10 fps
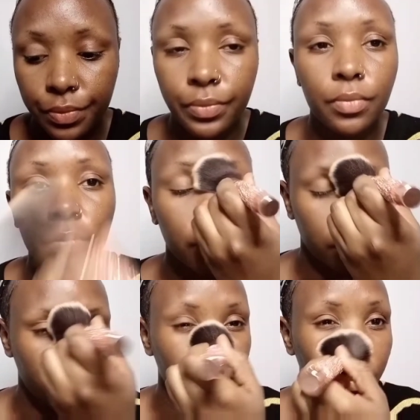
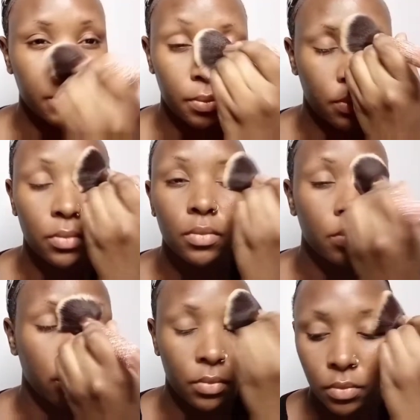Hello, beautiful
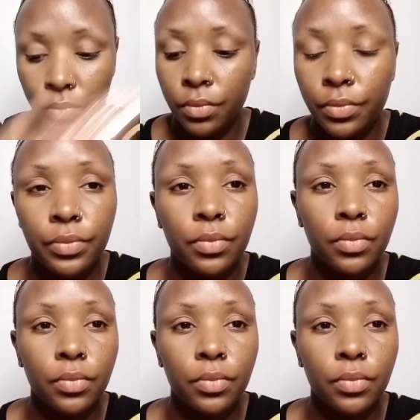people. Welcome